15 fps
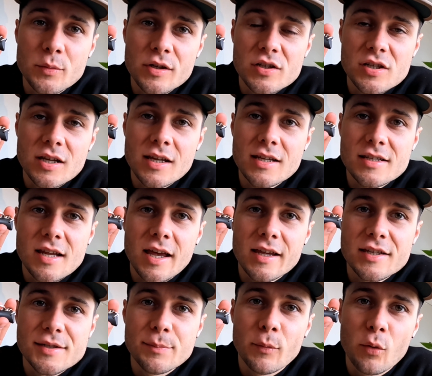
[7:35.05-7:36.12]
which is
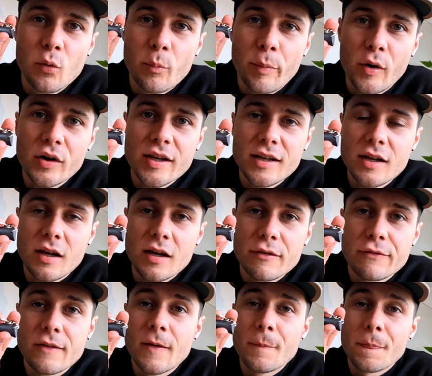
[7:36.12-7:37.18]
a small pocket
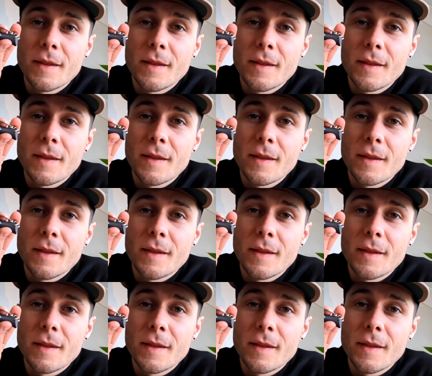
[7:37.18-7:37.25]
knife.